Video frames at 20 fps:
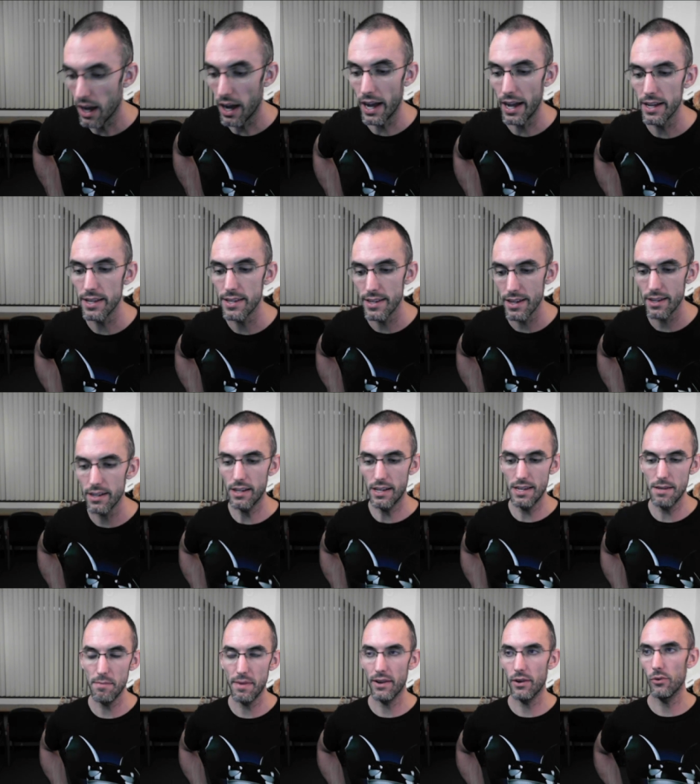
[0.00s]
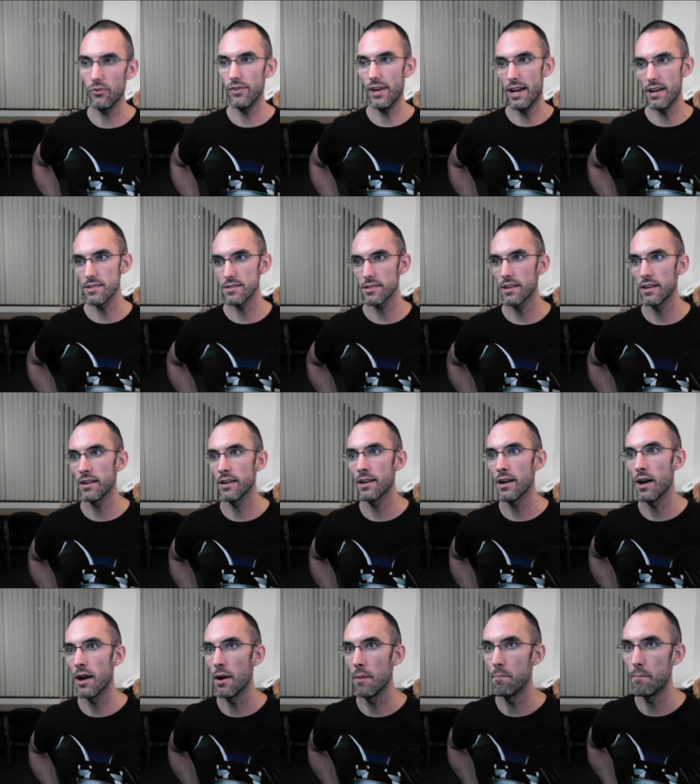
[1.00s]
I get emails
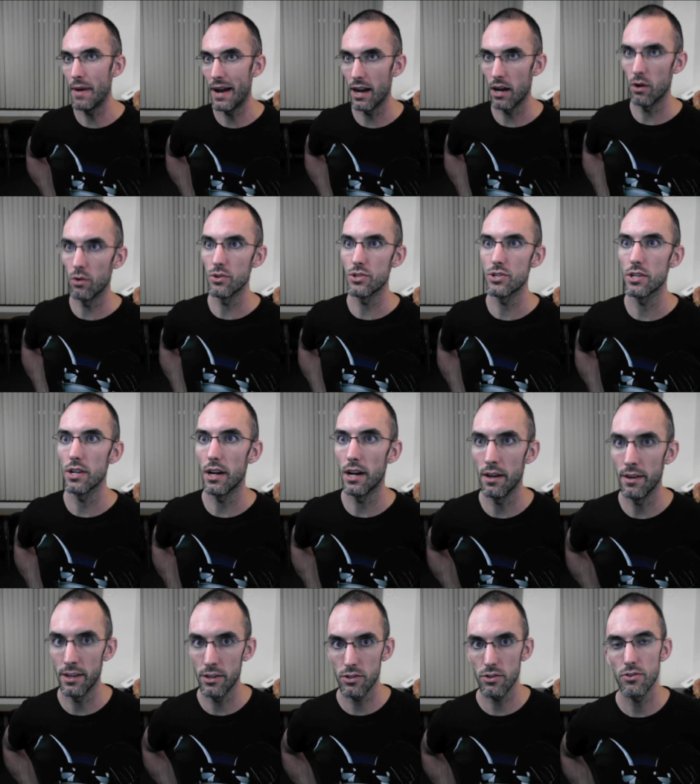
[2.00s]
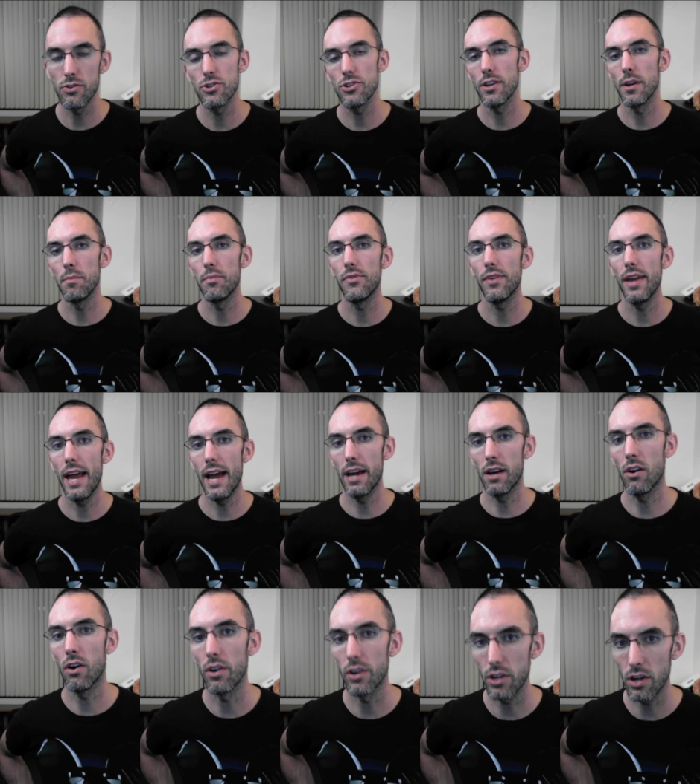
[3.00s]
asking about uh, internships
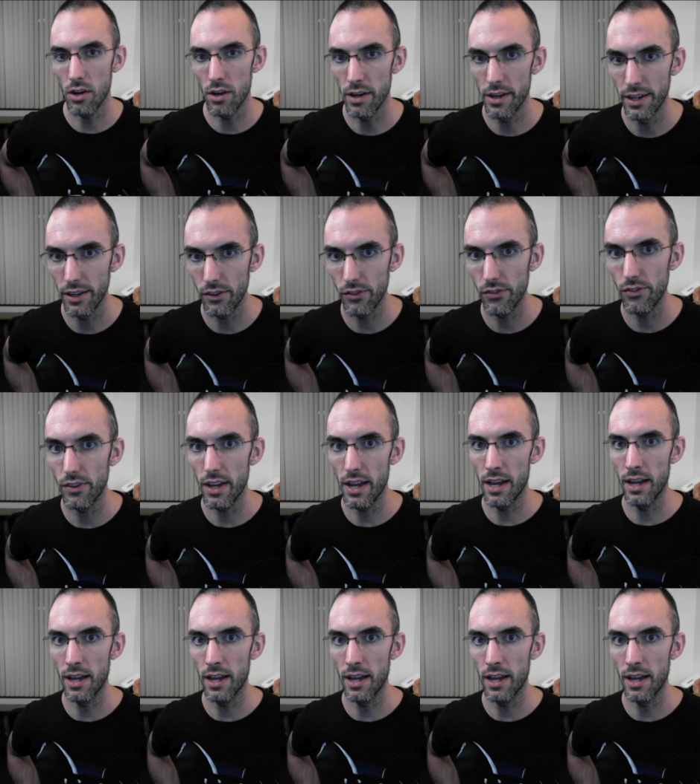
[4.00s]
at Arconics,